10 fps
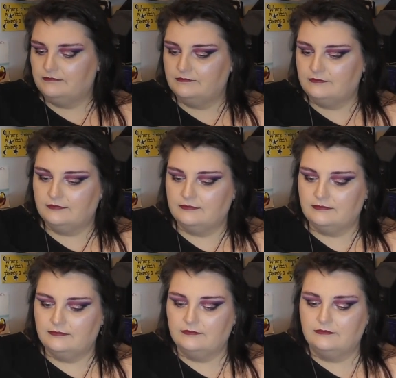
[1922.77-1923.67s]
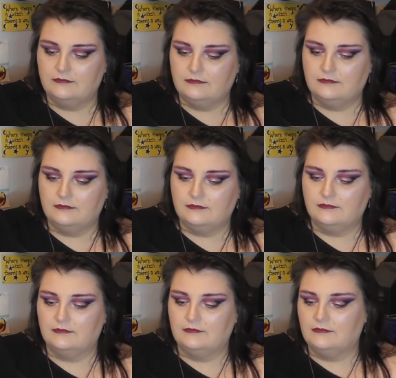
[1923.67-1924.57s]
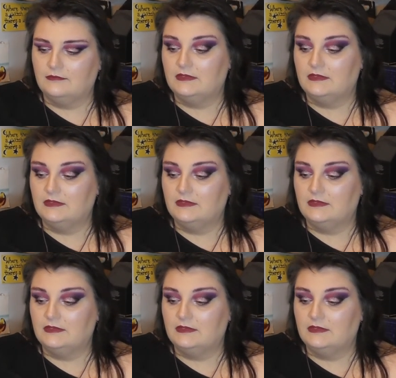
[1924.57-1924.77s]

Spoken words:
Nothing is said.